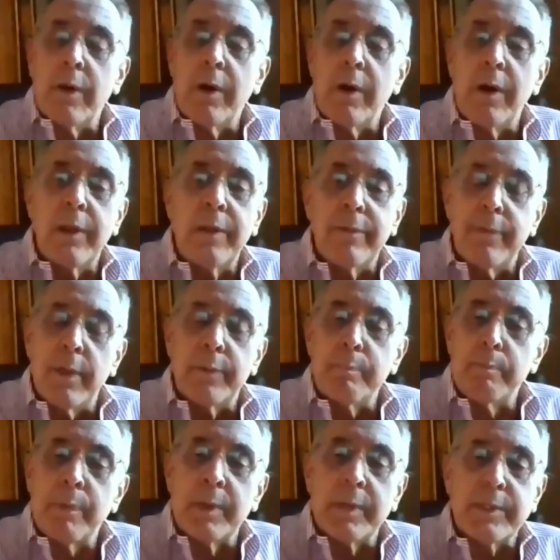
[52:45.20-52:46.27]

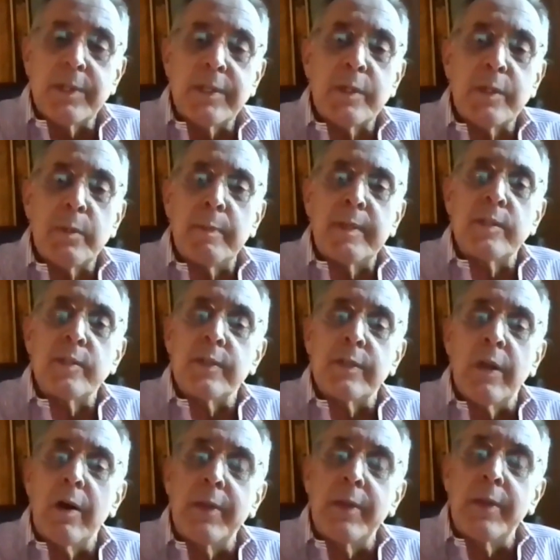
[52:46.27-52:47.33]
of the
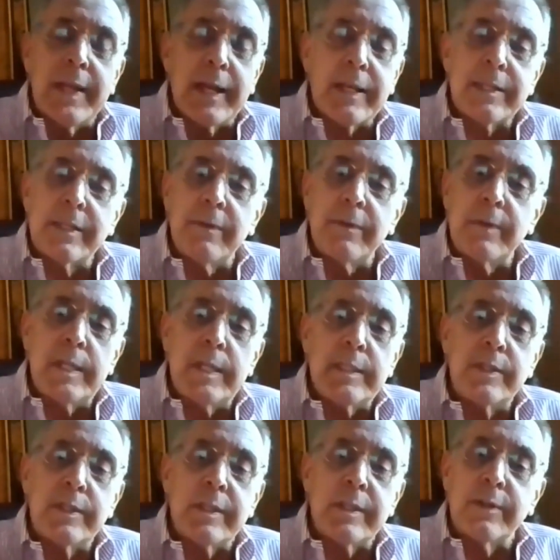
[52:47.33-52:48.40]
participants and all the
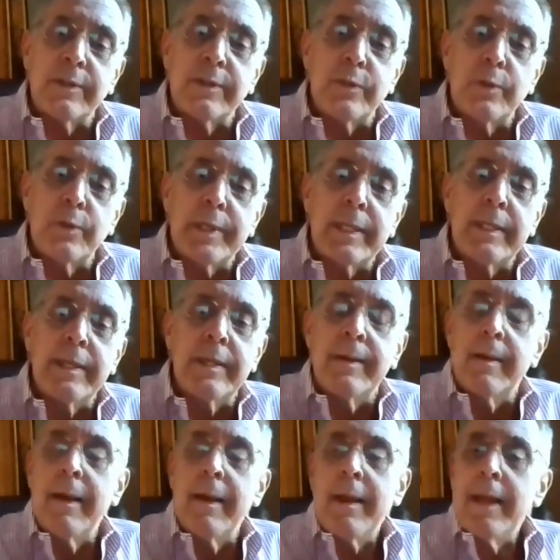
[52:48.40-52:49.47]
activities they're doing.
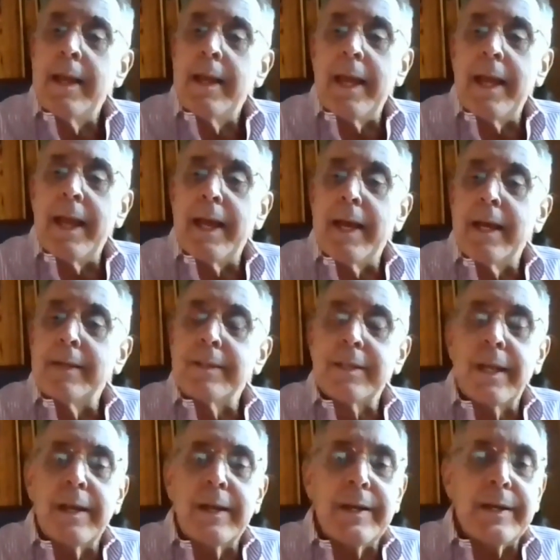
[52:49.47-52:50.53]

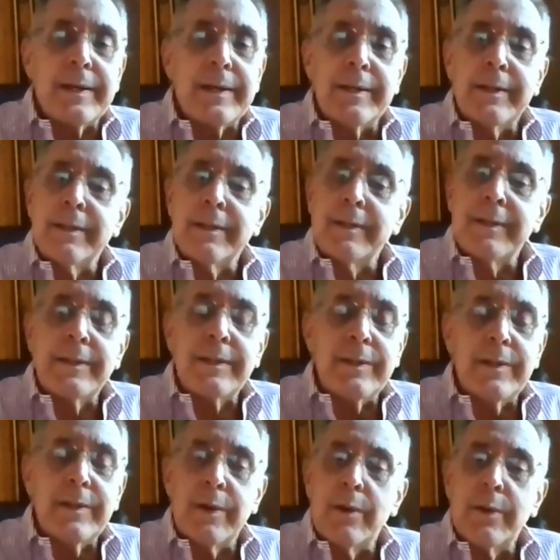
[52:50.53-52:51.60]
And I
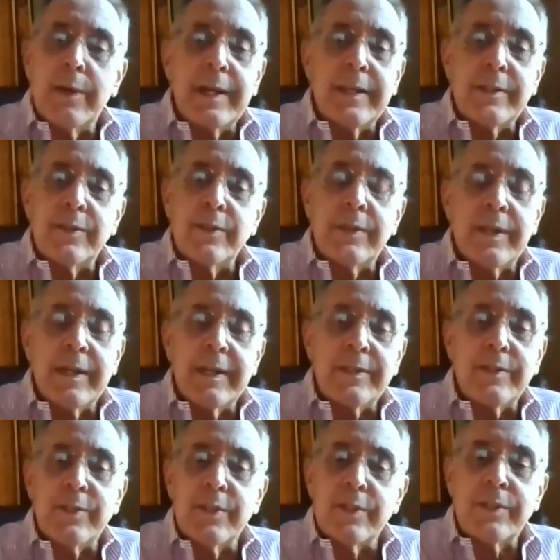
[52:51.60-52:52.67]

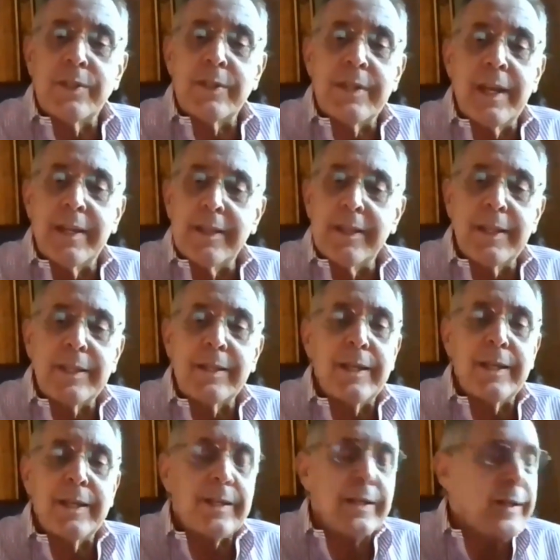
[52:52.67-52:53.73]

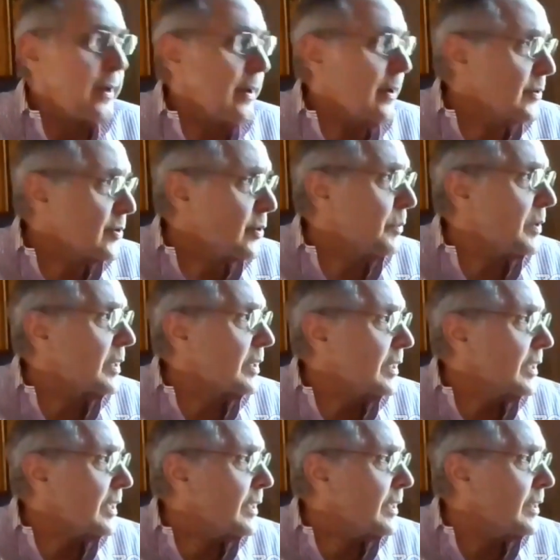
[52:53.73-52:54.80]
think that
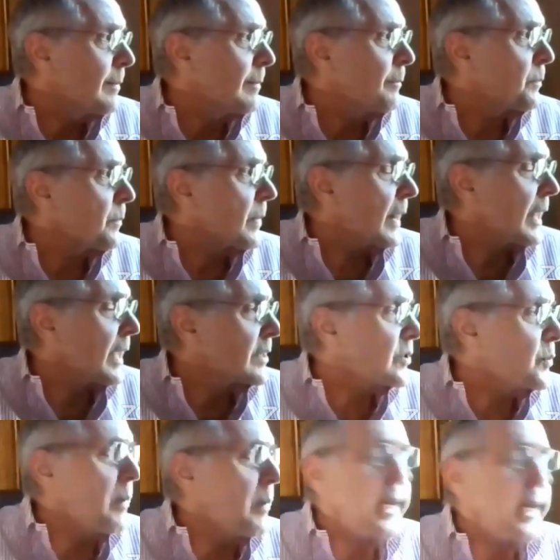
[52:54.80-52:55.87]
ultimately,
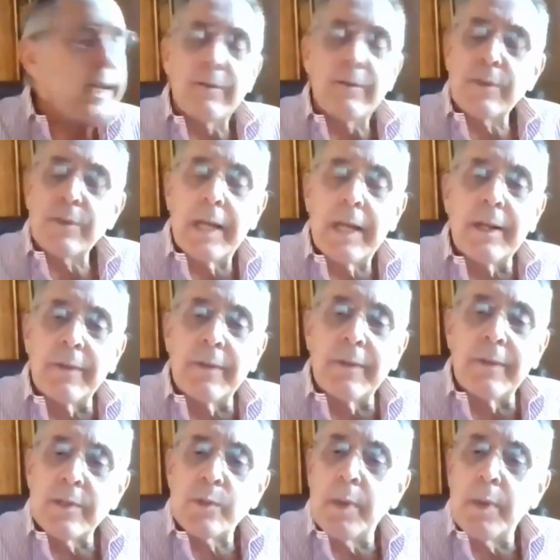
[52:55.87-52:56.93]
as many have said
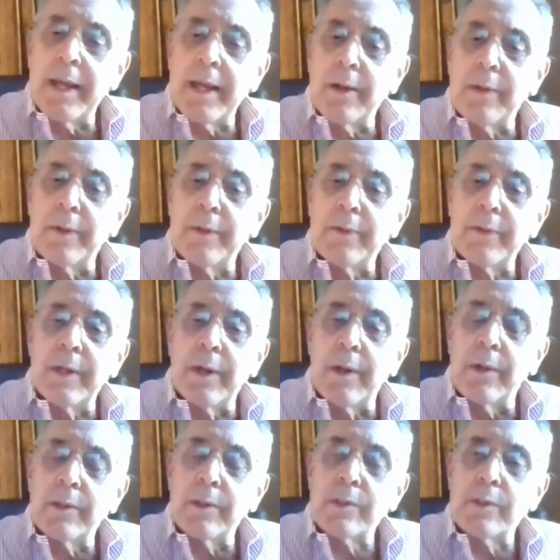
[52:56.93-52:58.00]
on this panel,
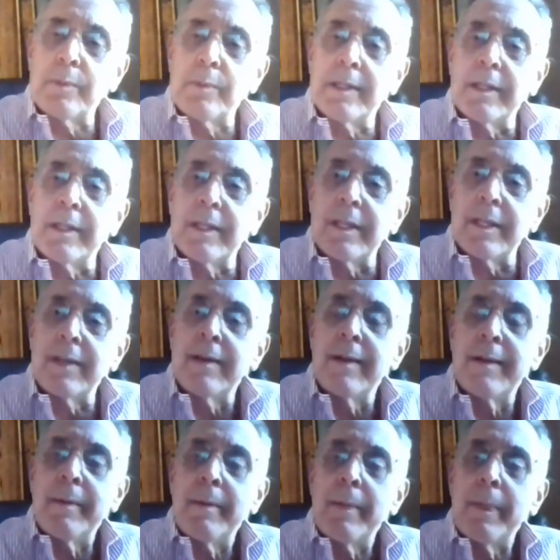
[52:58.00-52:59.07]
that ultimately
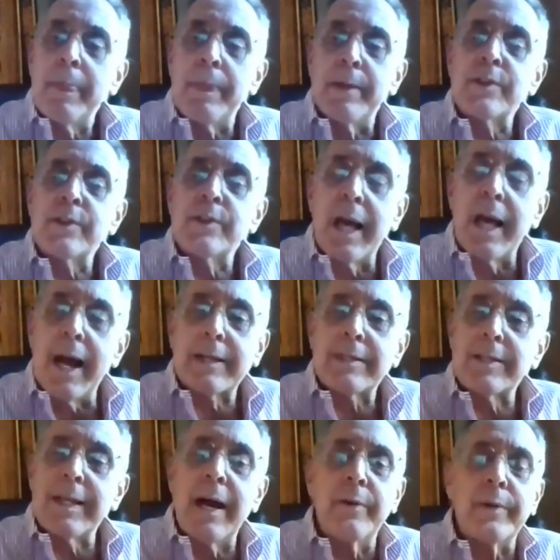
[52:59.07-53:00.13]
this
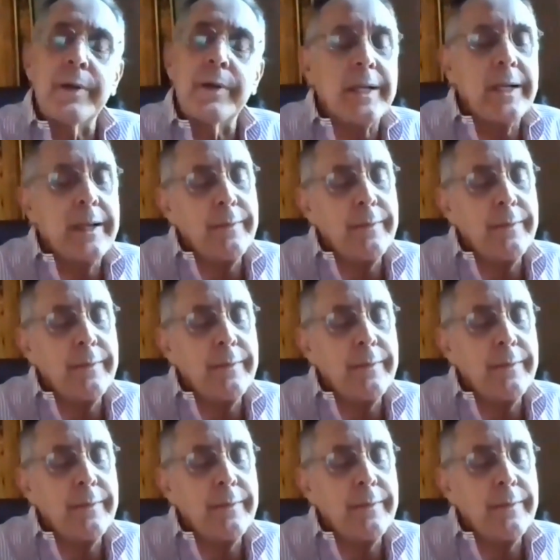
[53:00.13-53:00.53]
lockdown,